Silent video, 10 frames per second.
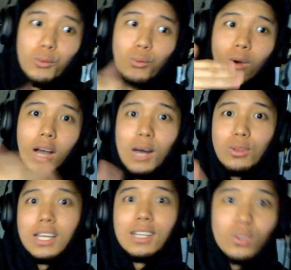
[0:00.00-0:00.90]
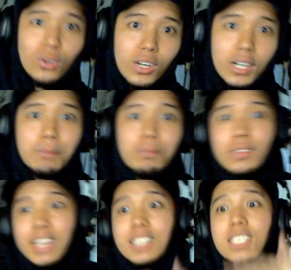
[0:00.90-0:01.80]
walk out that door,
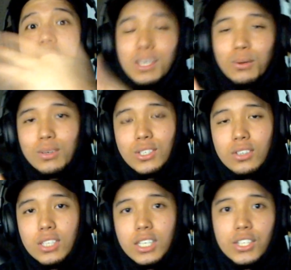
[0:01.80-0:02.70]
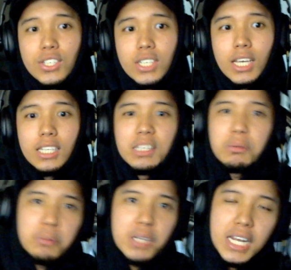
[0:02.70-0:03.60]
and see what's on the other side? Hindi
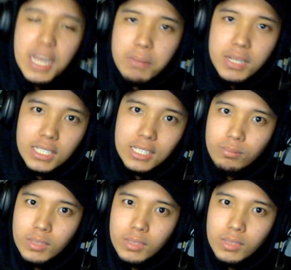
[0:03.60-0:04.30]
mo malalaman eh.